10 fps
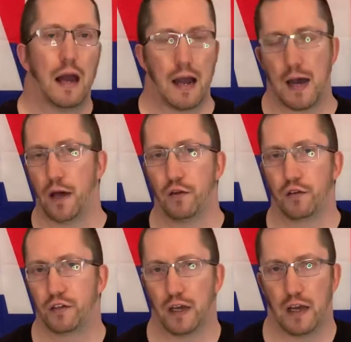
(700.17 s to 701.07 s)

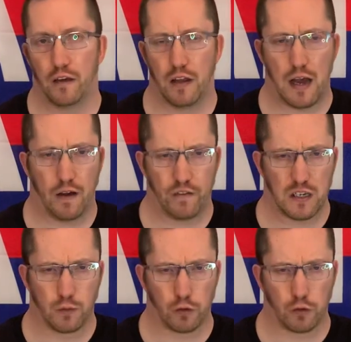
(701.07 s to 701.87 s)
and our Facebook